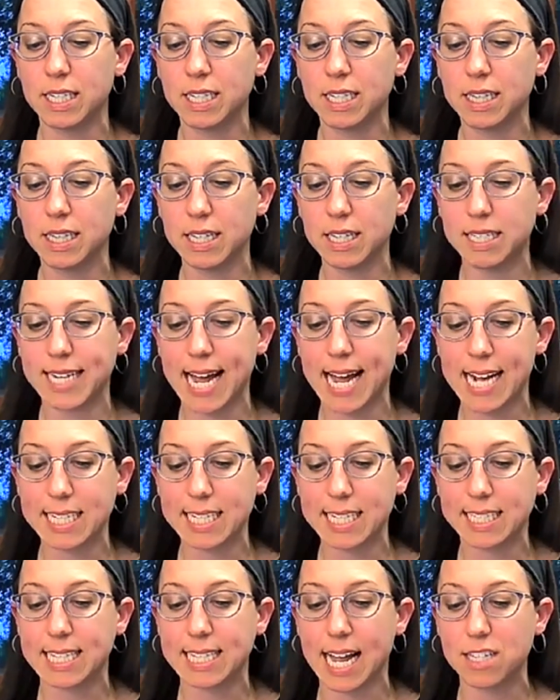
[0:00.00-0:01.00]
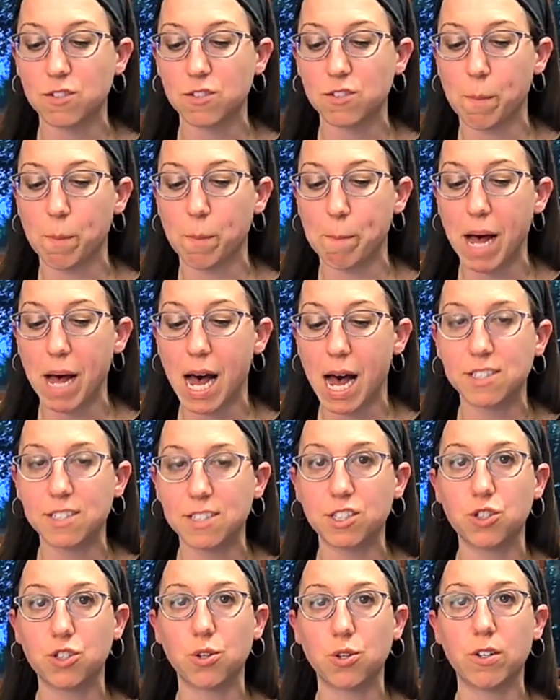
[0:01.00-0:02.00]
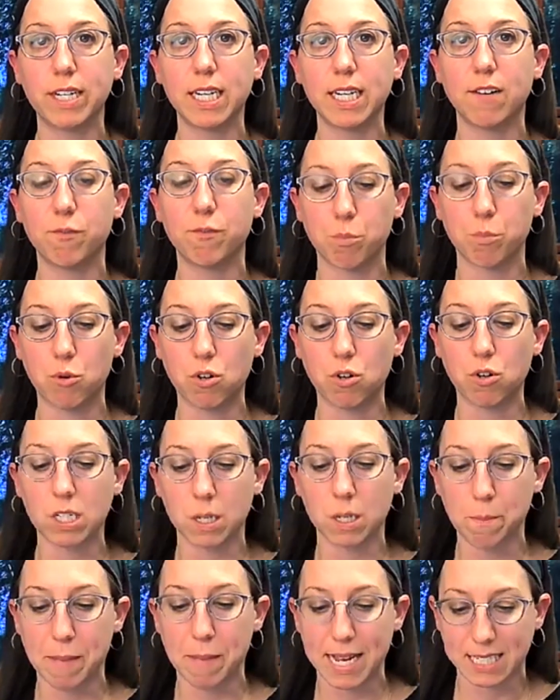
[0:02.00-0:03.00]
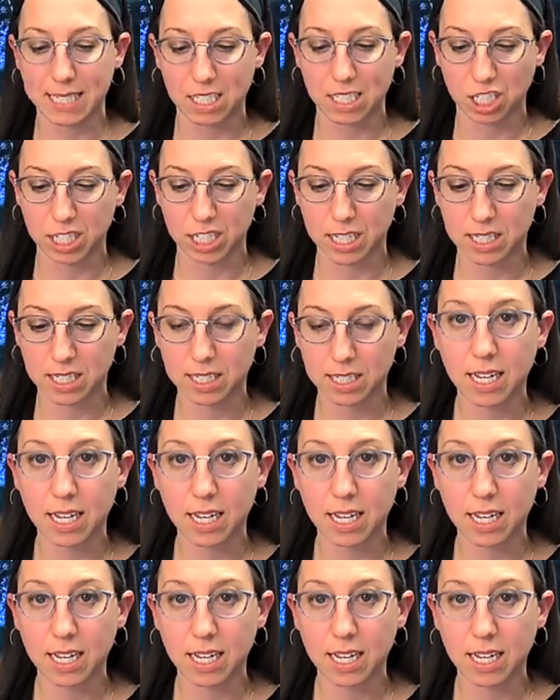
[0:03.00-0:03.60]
the text as a repository of moral messages.